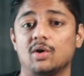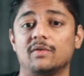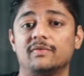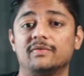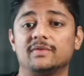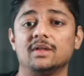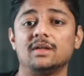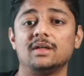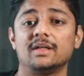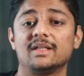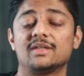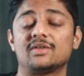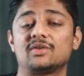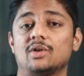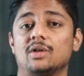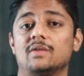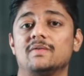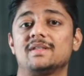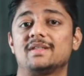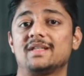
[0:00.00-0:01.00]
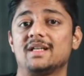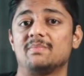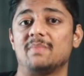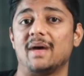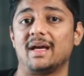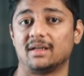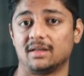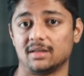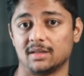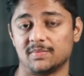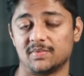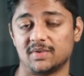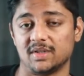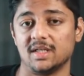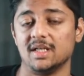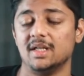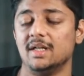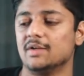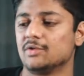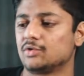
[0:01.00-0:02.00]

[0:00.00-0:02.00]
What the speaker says: of the insolvency and bankruptcy.